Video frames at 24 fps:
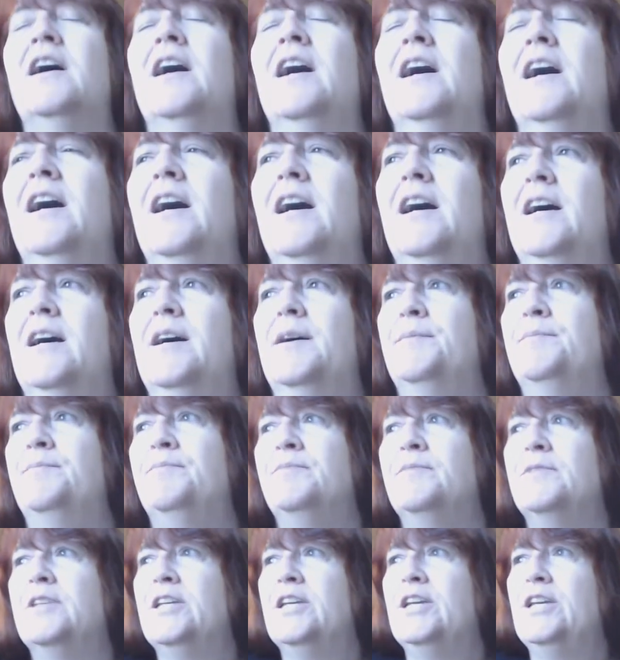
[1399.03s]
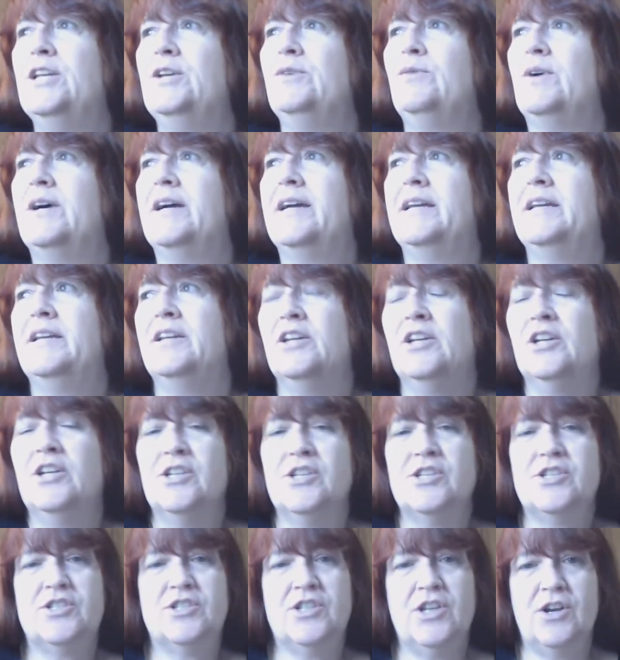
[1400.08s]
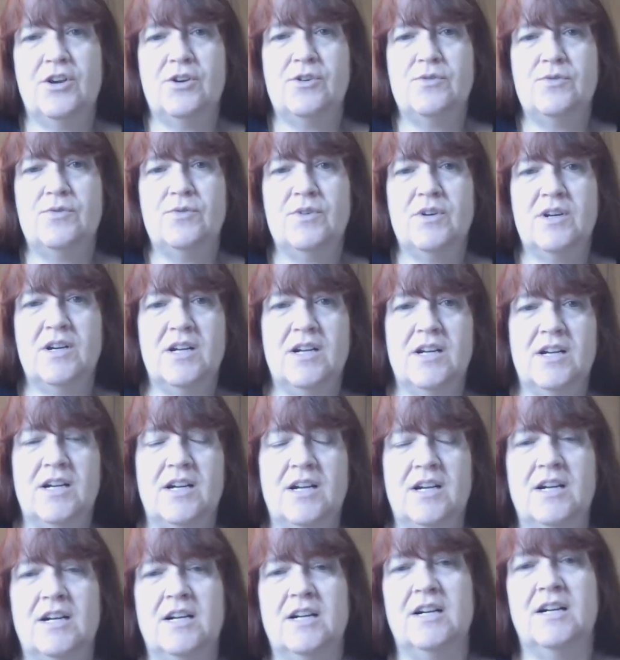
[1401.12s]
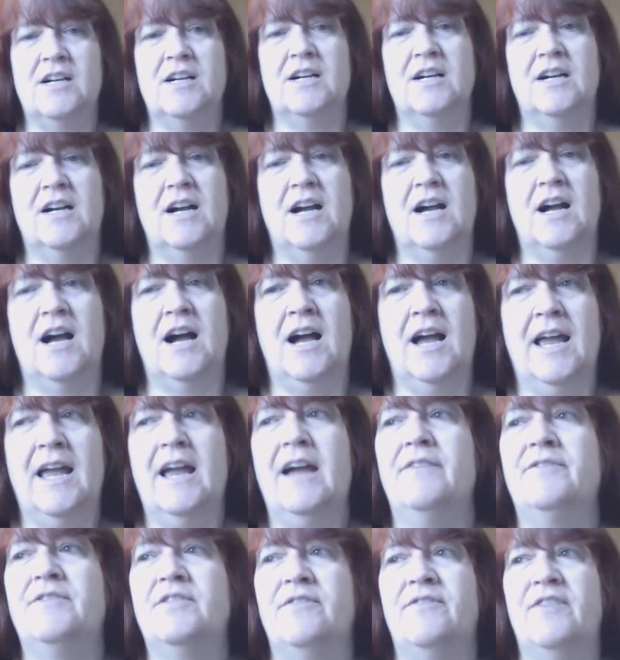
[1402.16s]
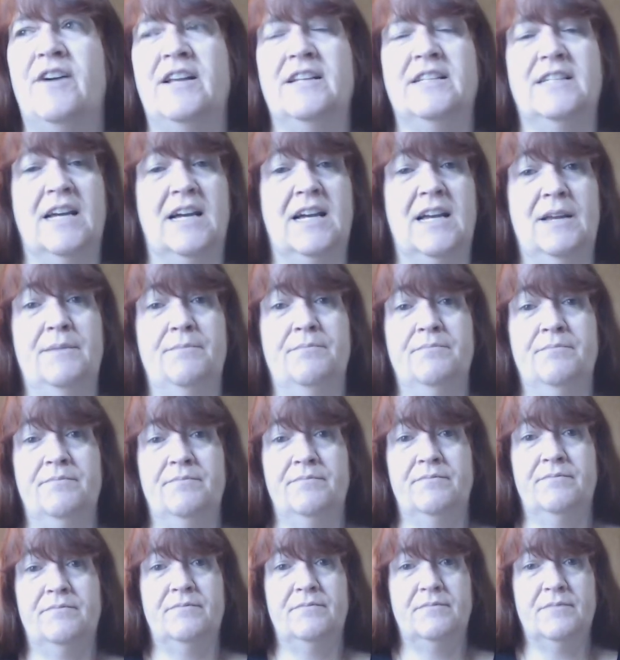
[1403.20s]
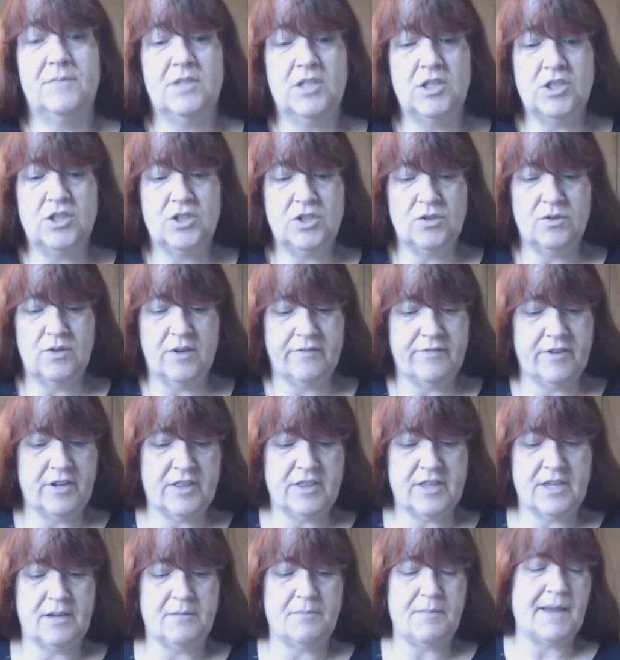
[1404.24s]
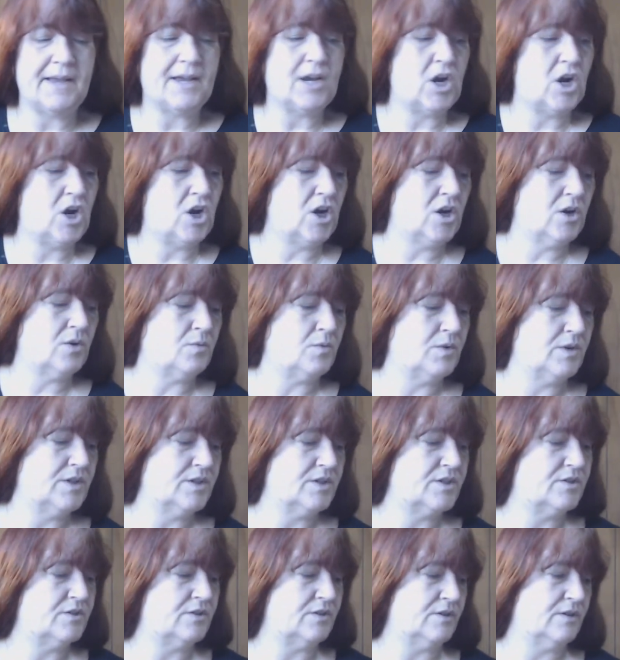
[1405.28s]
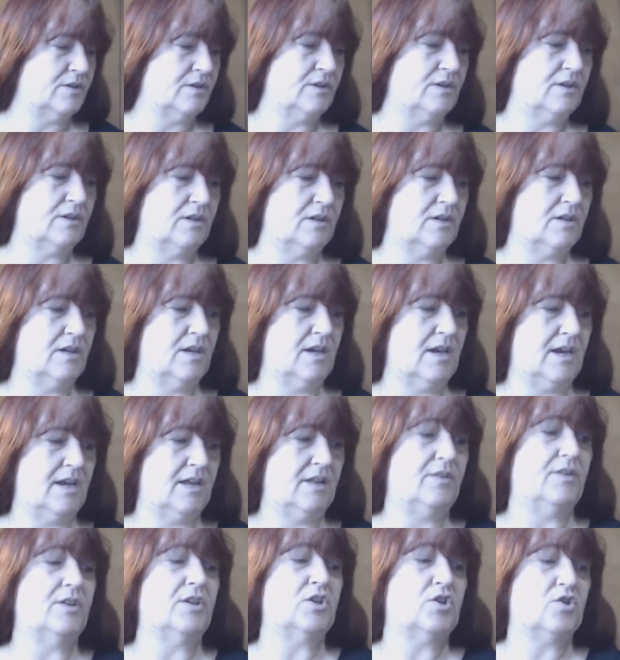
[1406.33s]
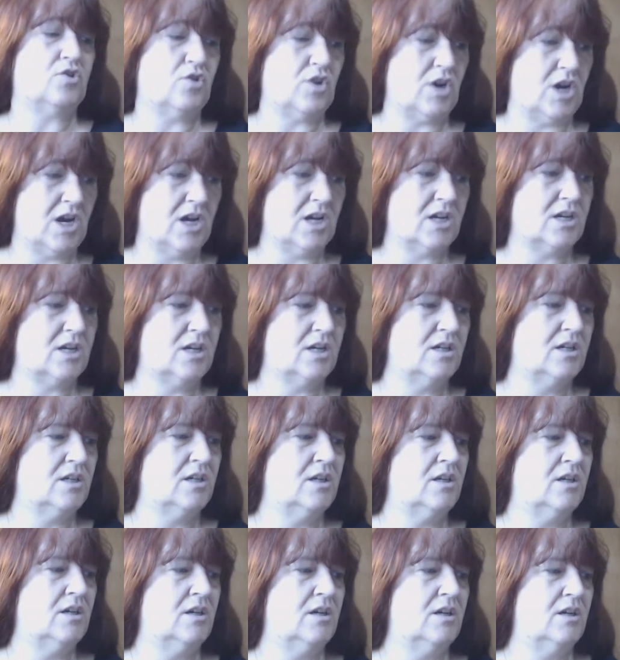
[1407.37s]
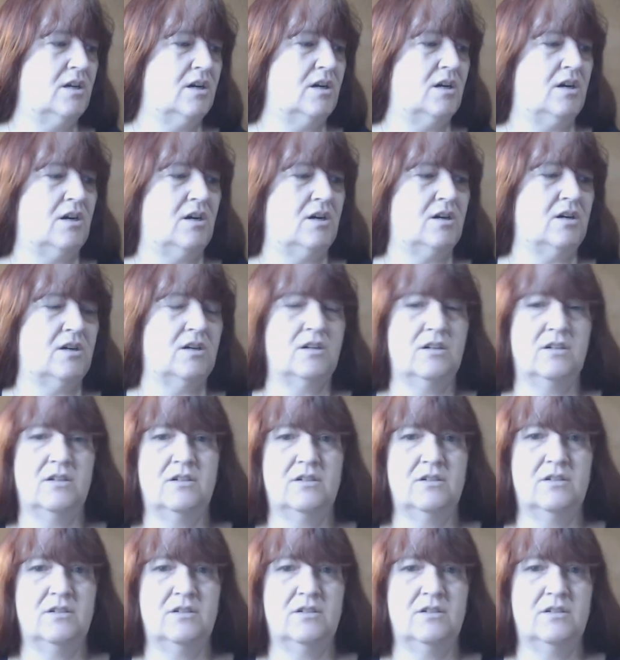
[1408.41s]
Um, anyway, so I have to find time to do everything. My car was, and the truck are